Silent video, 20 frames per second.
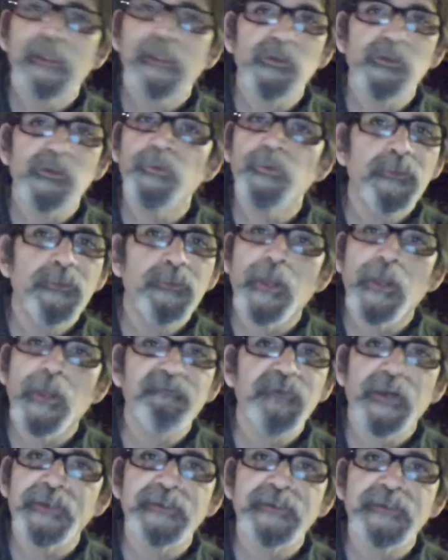you will not
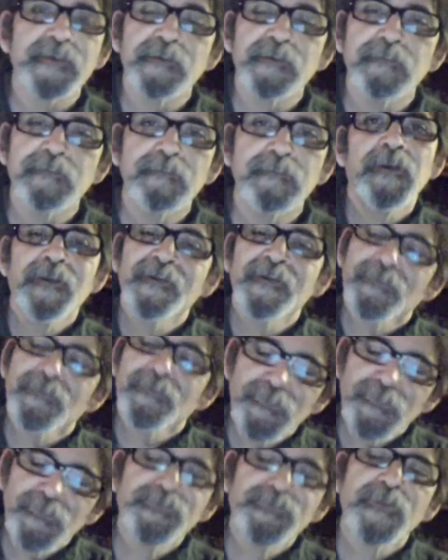find it.
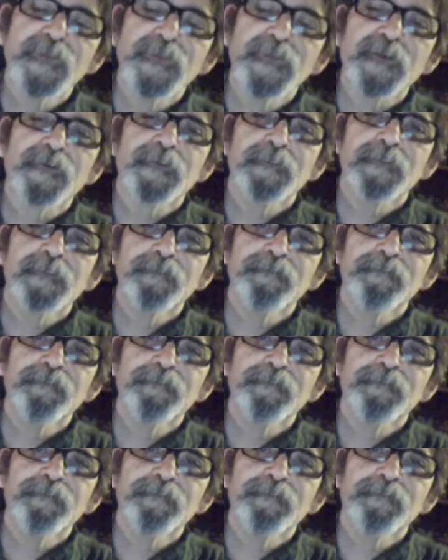Read the letter.